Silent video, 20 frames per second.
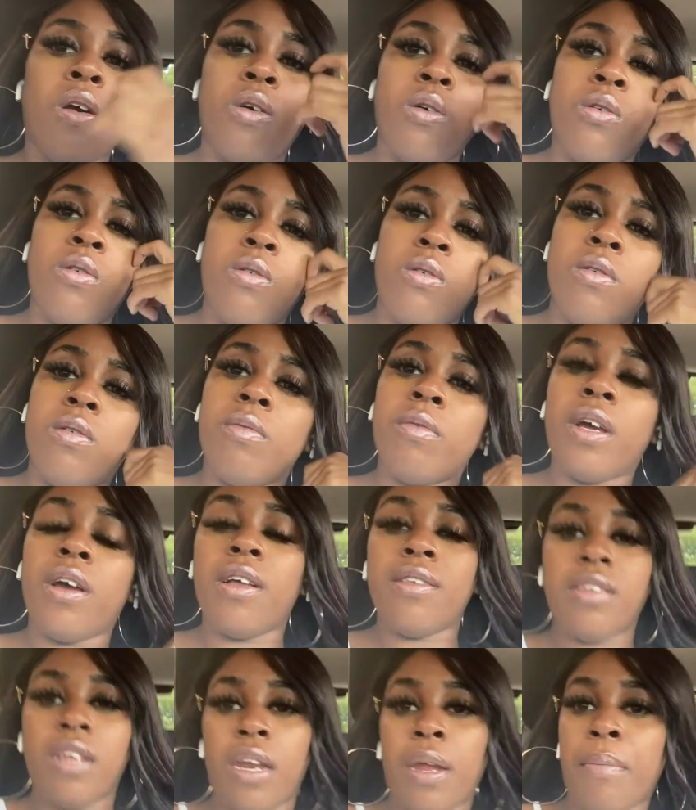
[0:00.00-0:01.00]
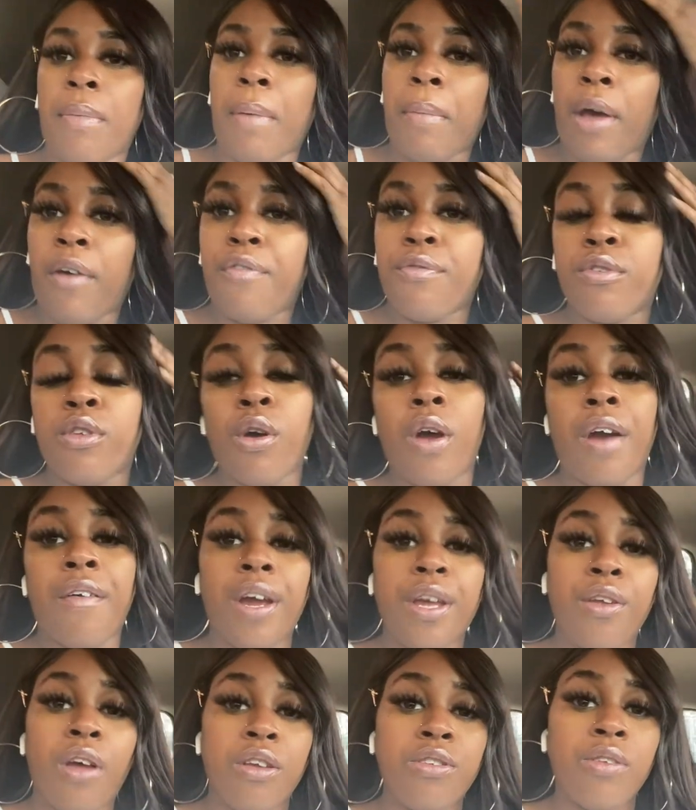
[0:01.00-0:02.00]
Oh, I got something in my mouth. So, all
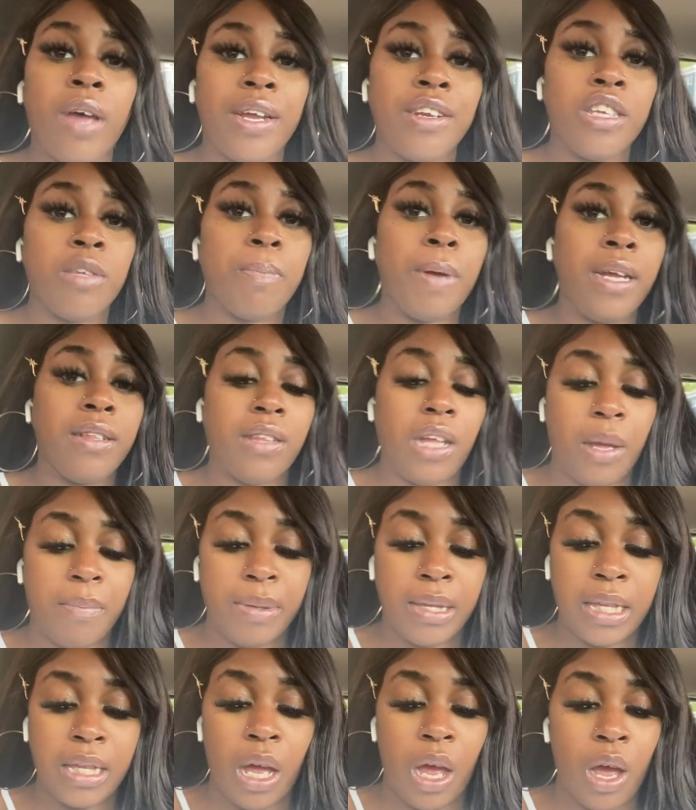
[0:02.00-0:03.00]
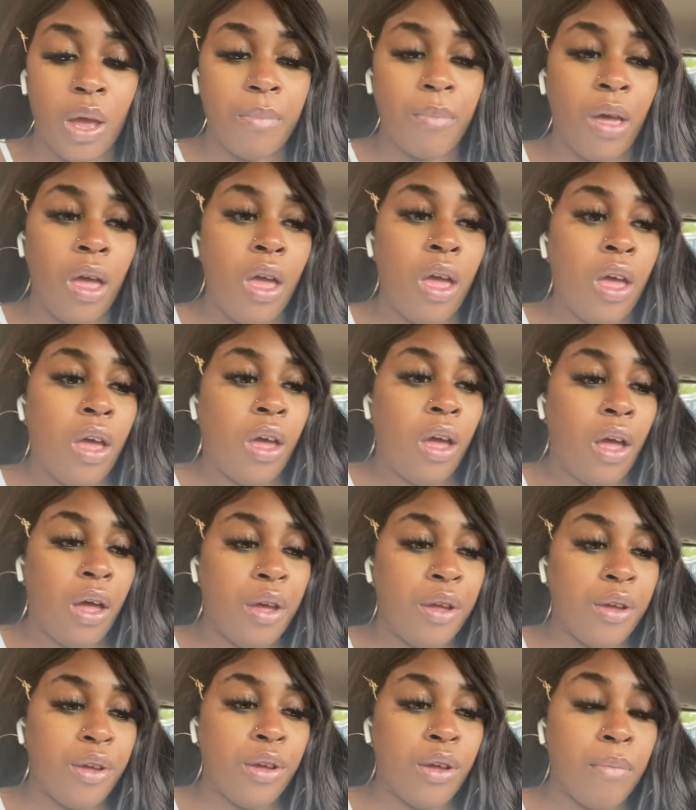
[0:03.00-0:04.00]
right, y'all. So I just picked up some
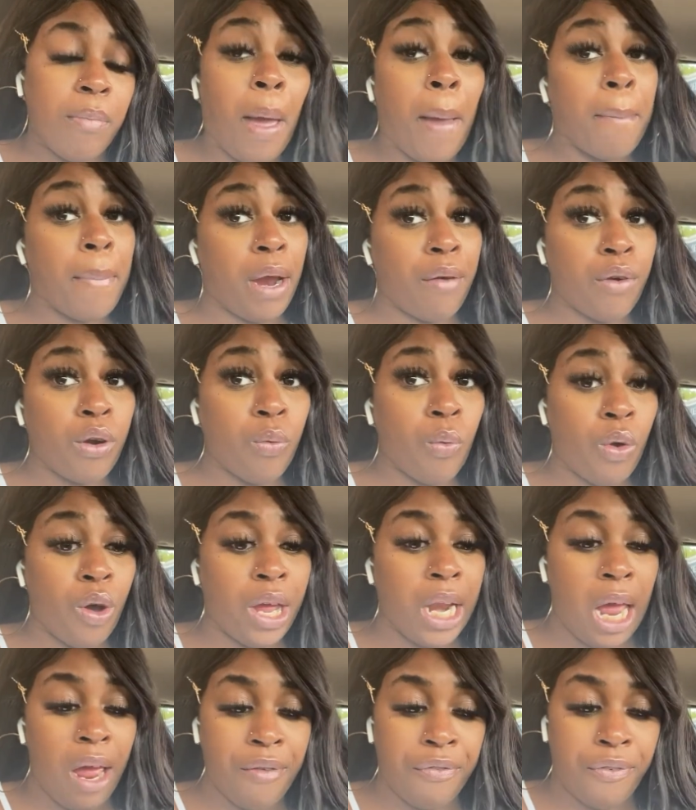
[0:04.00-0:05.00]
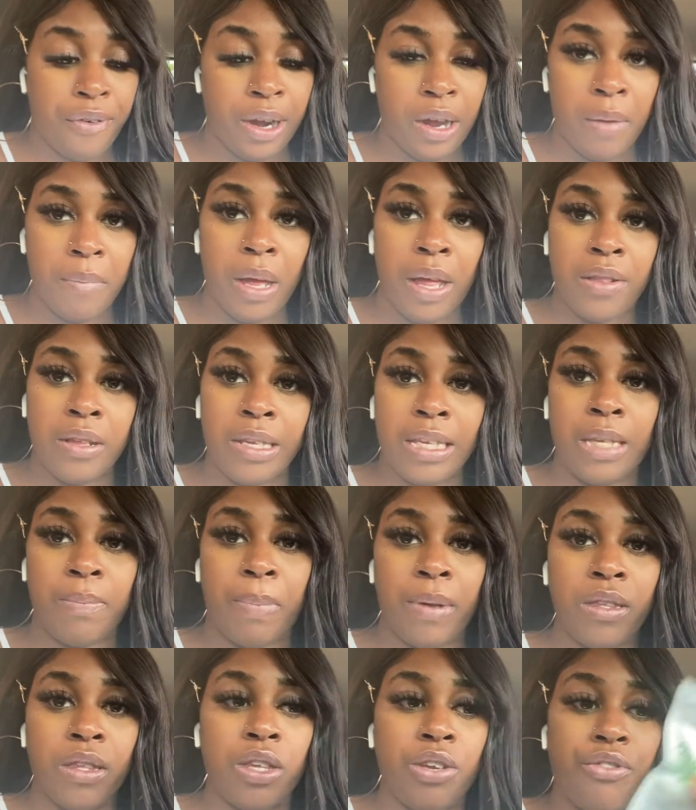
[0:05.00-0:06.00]
um, a marijuana from a
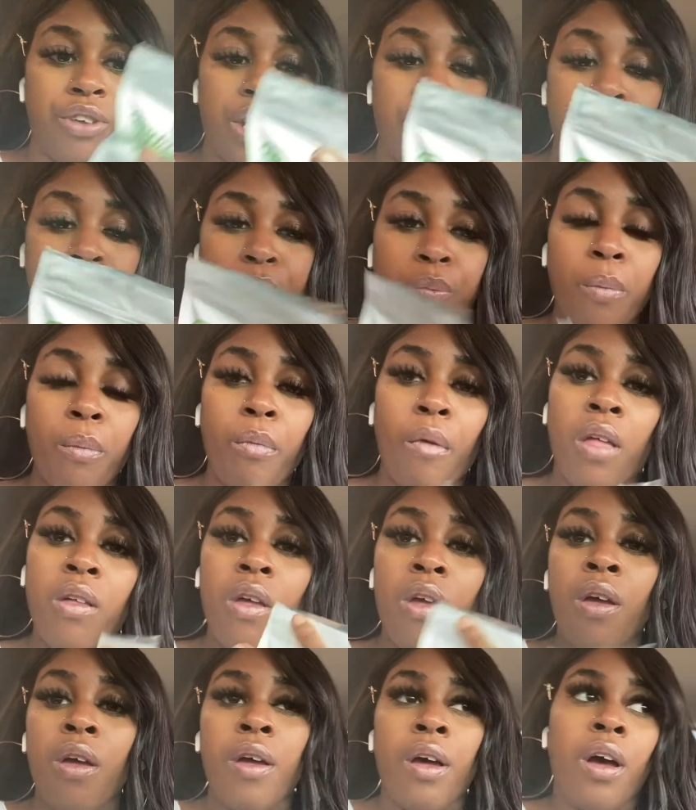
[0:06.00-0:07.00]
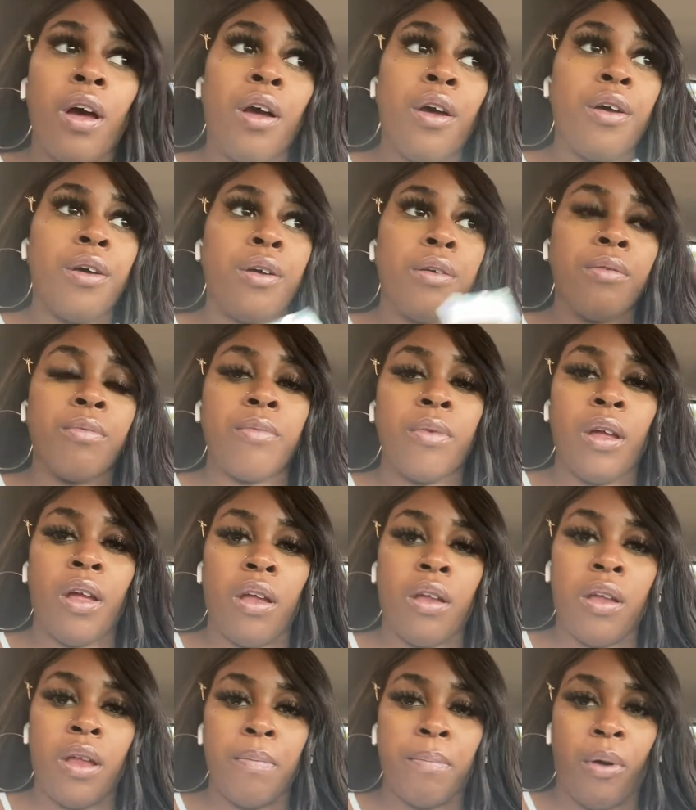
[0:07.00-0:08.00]
dispensary um,
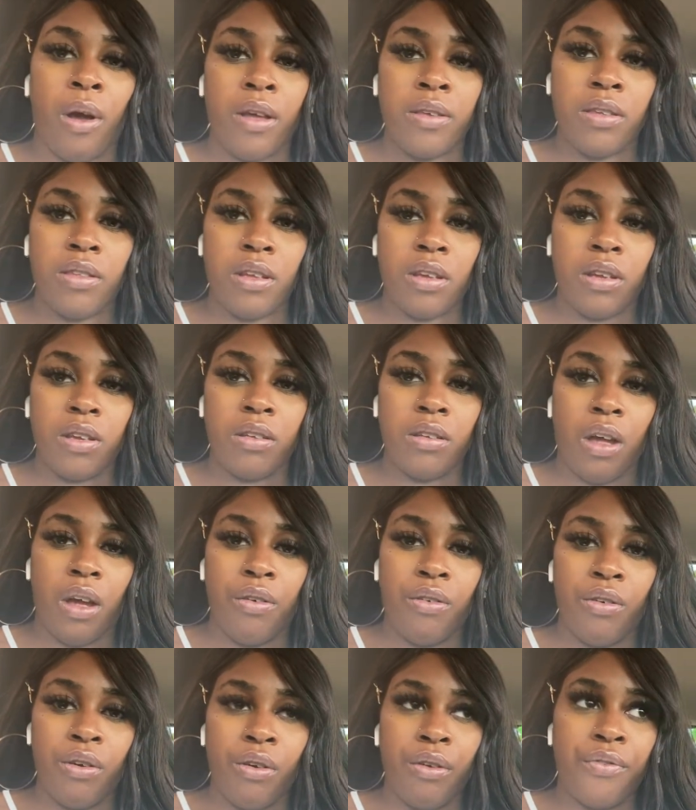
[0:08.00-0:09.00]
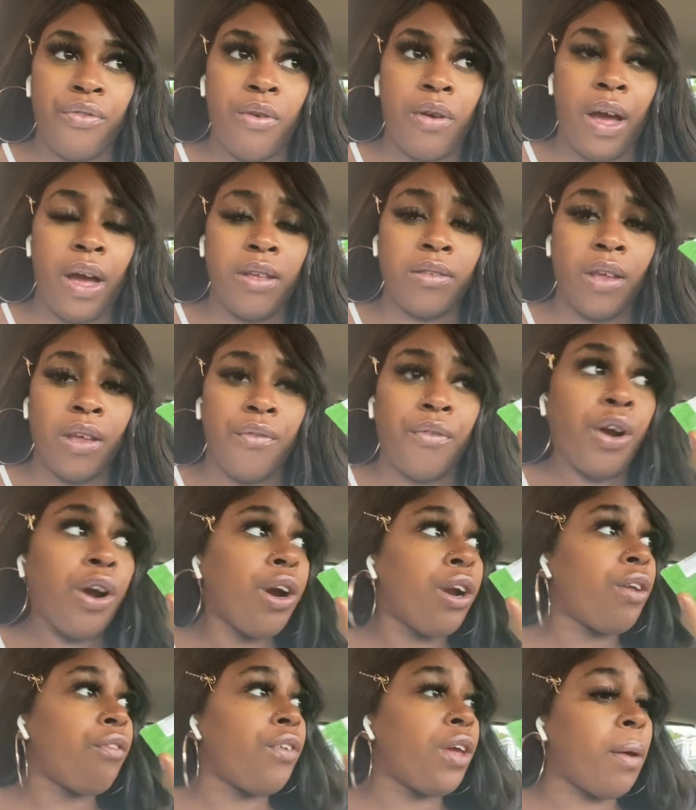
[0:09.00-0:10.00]
in Boston. I don't know if you guys ever
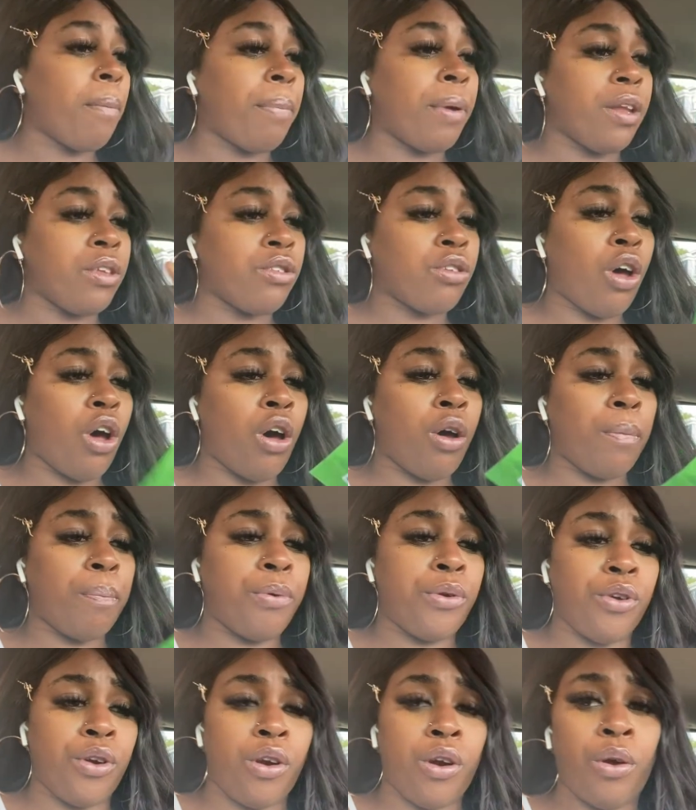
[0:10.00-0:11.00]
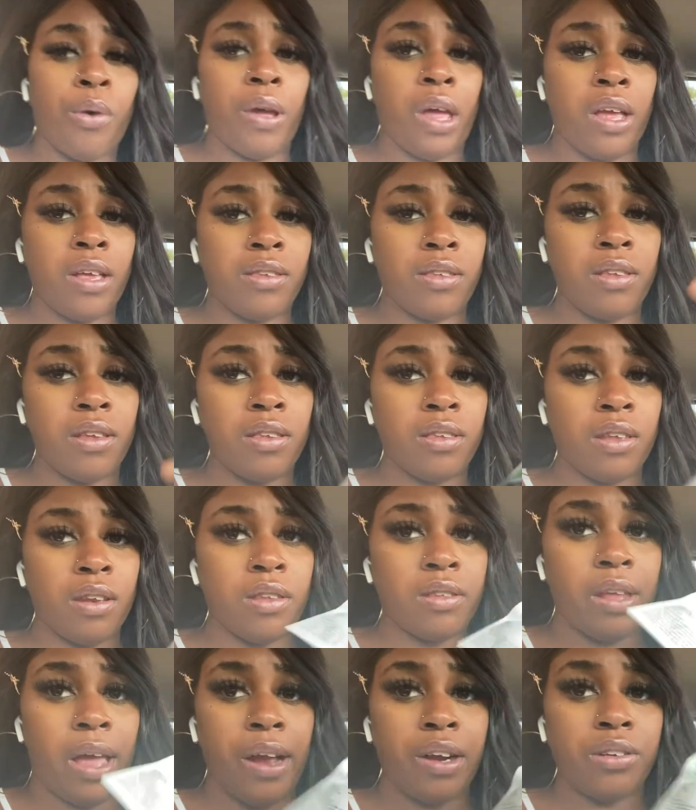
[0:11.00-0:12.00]
heard of it, but it's called Pure Oasis, and
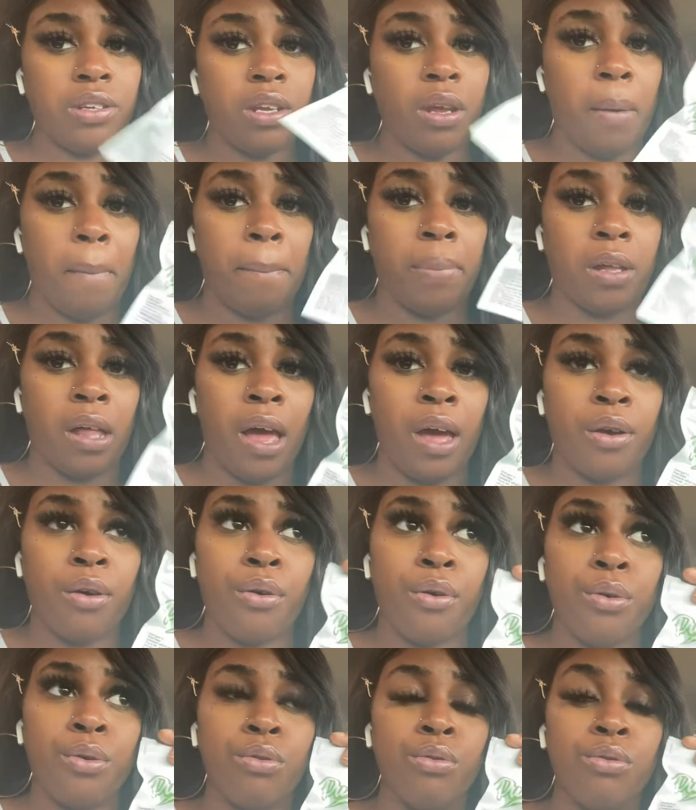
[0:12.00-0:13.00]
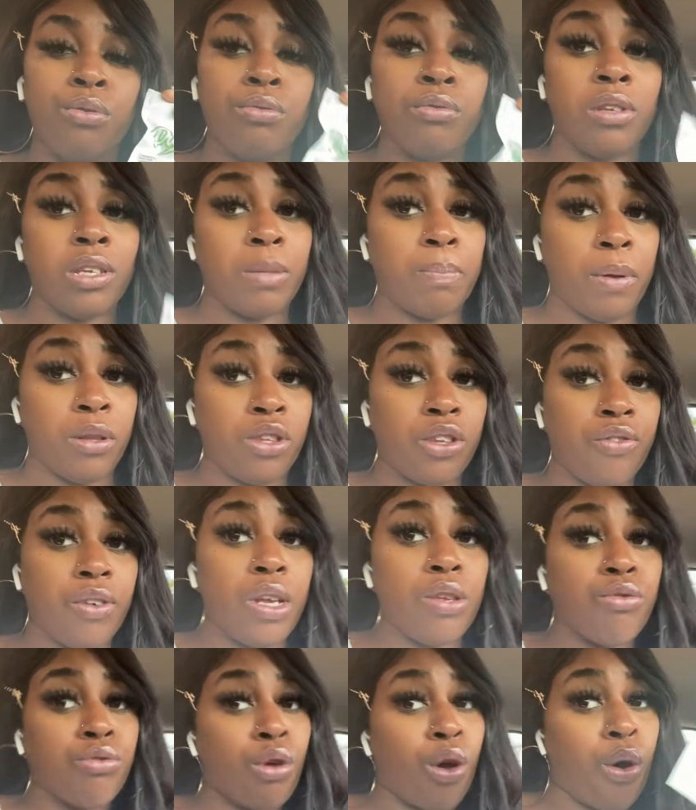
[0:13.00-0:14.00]
it's actually a Black-owned
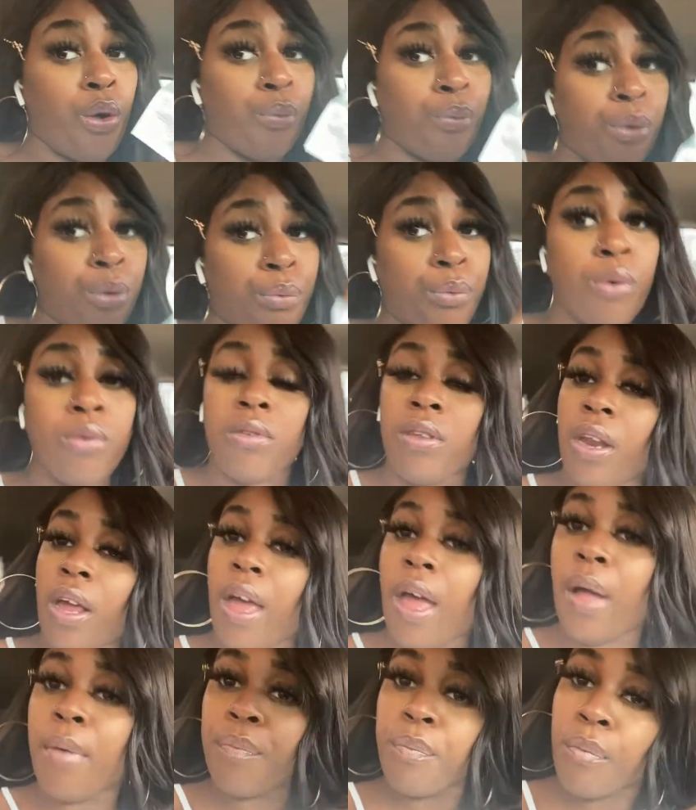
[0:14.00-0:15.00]
dispensary. So, whoop whoop to that.